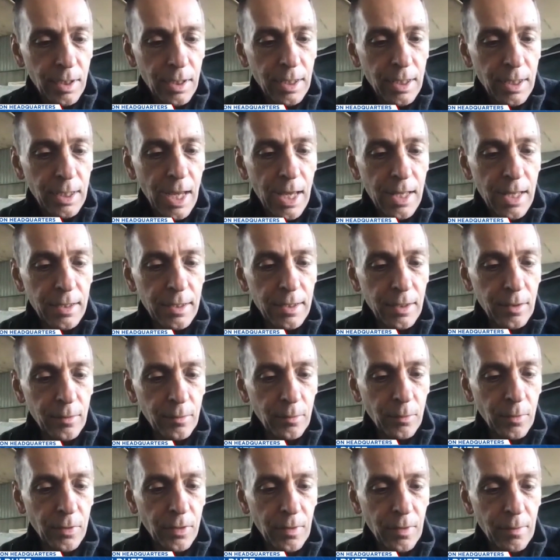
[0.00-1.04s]
candidate
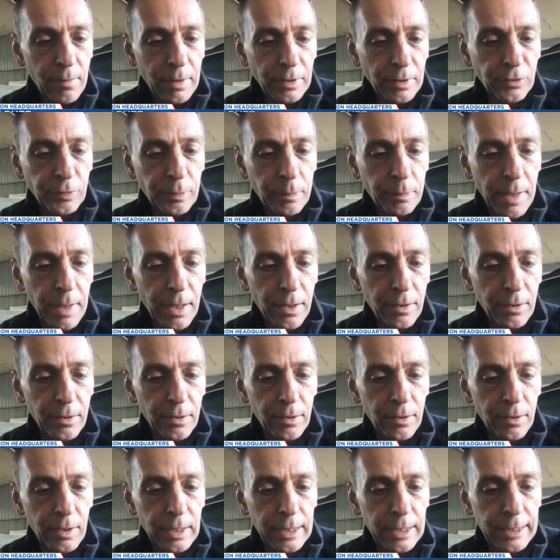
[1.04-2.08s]
with a much
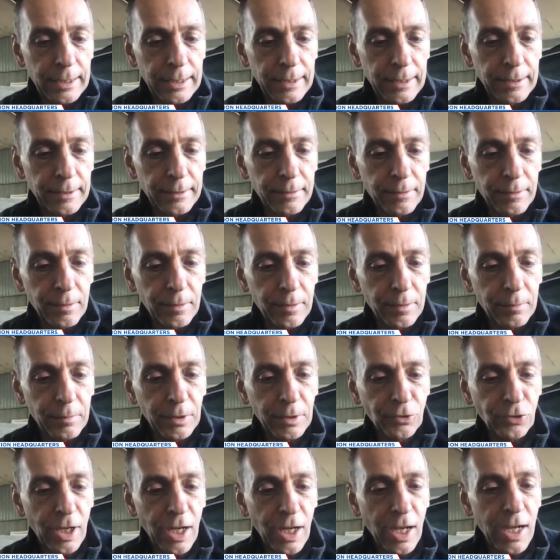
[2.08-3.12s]
better, uh,
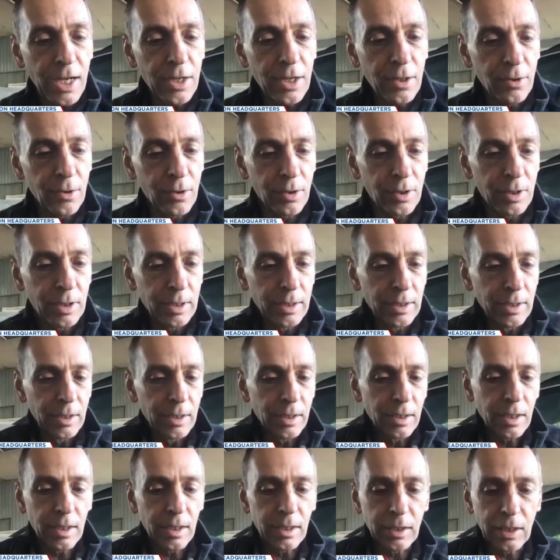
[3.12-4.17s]
much higher
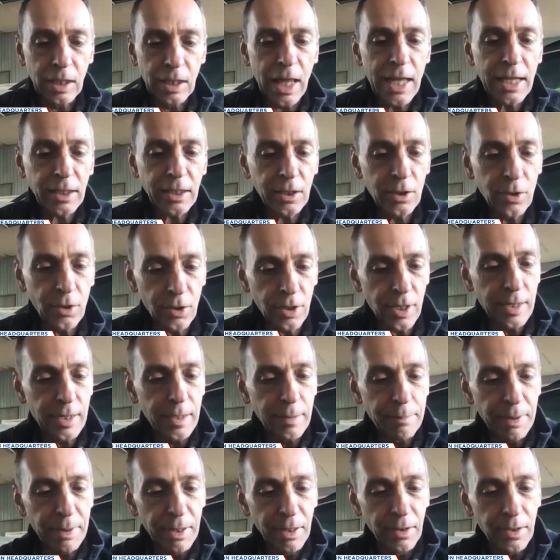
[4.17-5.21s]
uh, likelihood and
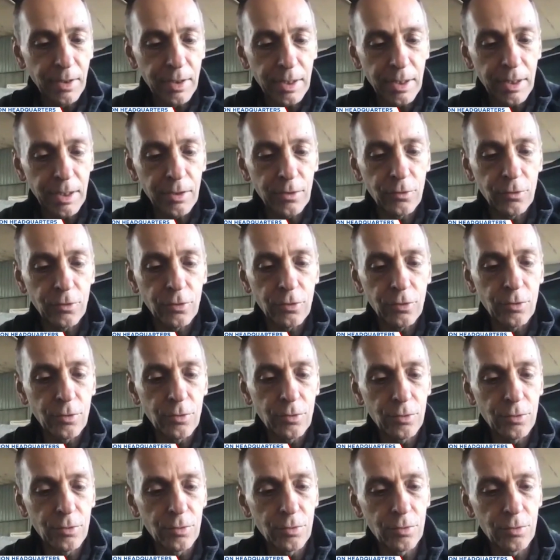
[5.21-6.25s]
ability
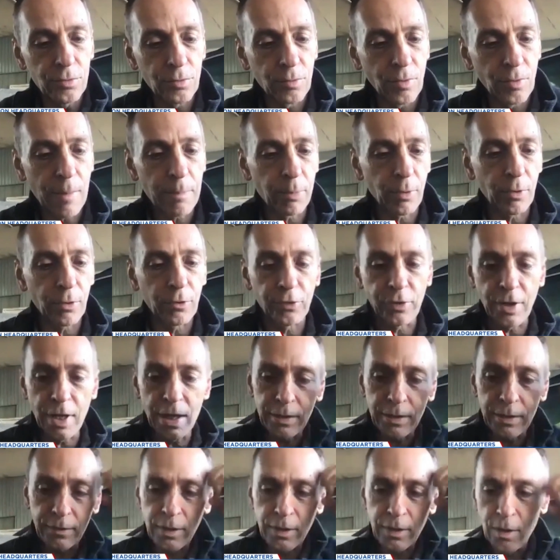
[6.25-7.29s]
to
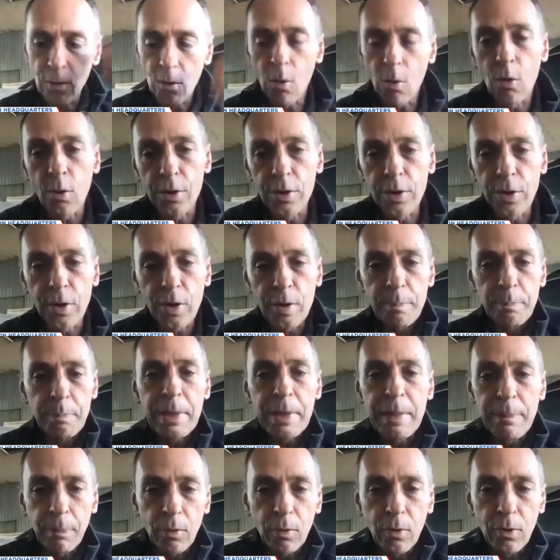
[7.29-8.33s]
represent ordinary
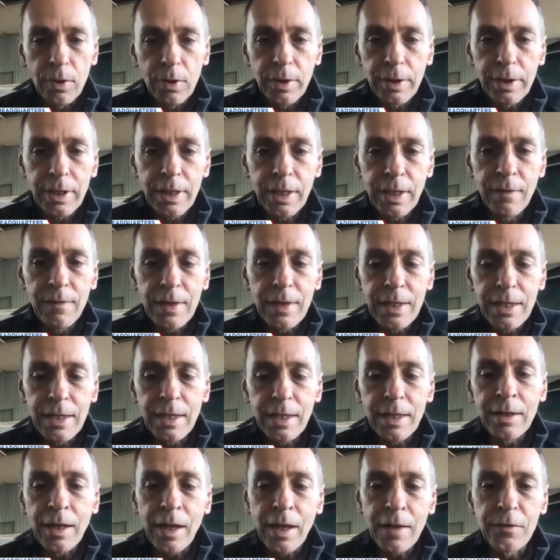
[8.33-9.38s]
people in
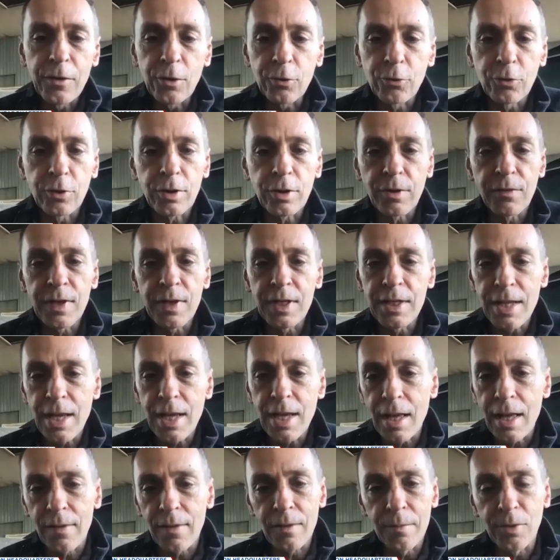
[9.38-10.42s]
the Ninth District of
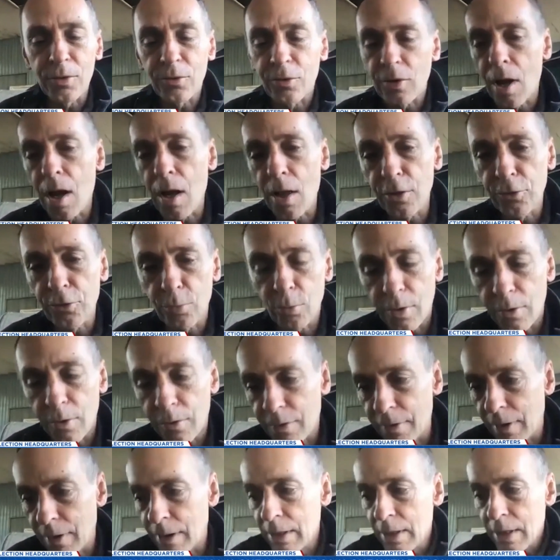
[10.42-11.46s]
Indiana than Mr.
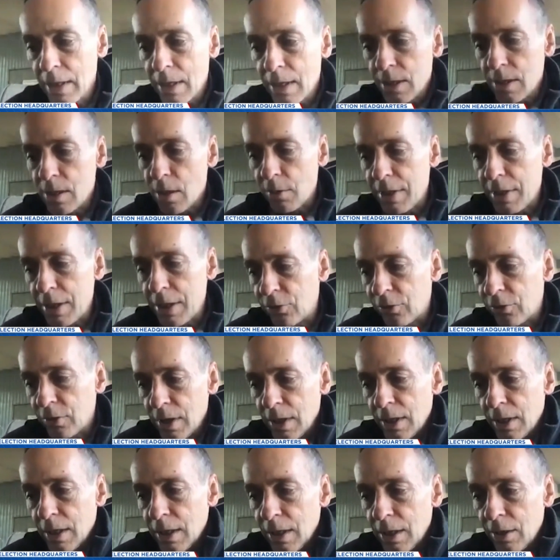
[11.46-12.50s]
Hollingsworth. Uh, you know, he's
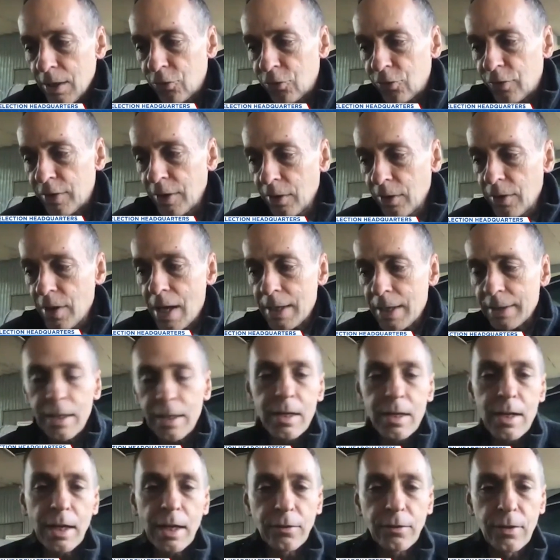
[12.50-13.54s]
he's still not
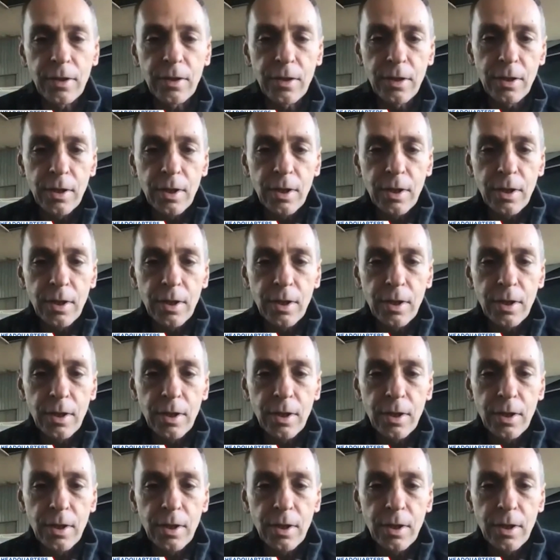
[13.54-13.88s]
connected